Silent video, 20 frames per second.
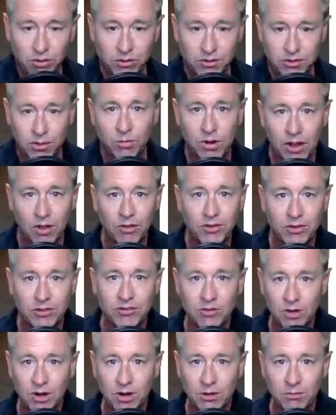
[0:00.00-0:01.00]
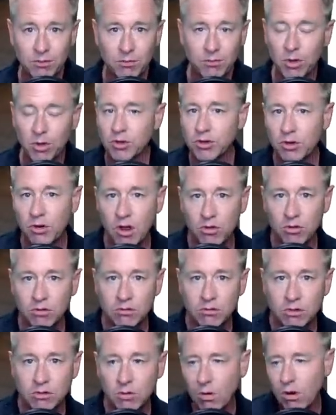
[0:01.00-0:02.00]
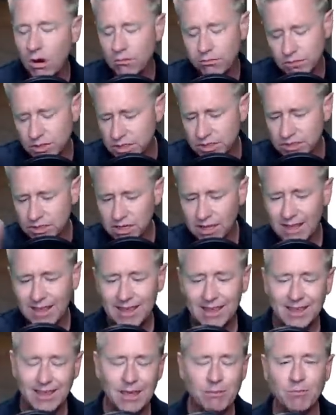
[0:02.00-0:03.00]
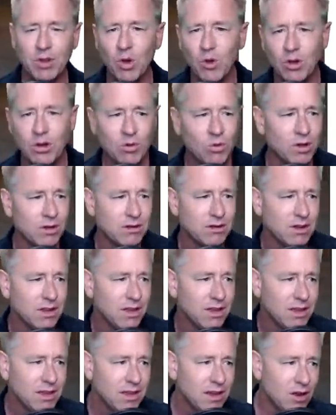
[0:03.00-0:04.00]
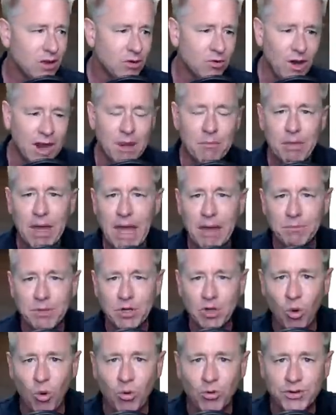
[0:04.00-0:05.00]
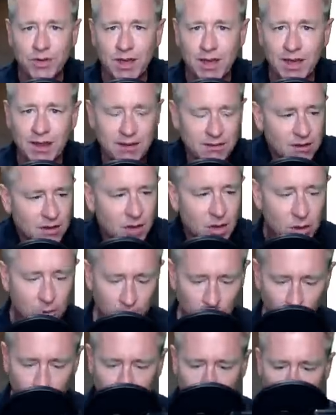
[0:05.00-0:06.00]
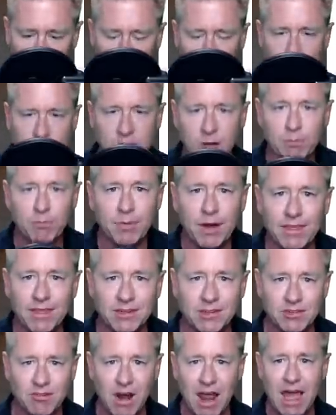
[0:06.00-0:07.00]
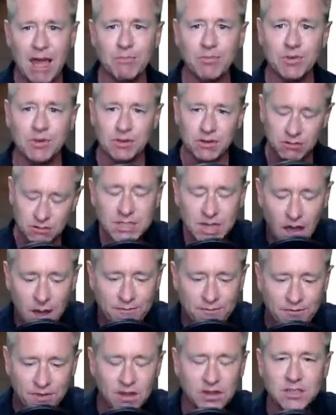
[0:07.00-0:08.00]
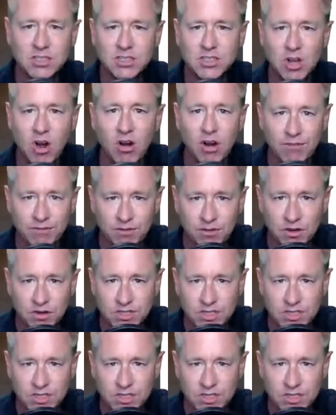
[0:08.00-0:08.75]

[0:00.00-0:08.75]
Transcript: build someone else's dream. Build your own. Or just keep doing what, you know, Grandpappy told you and pull your boots up by the straps and stop feeling sorry for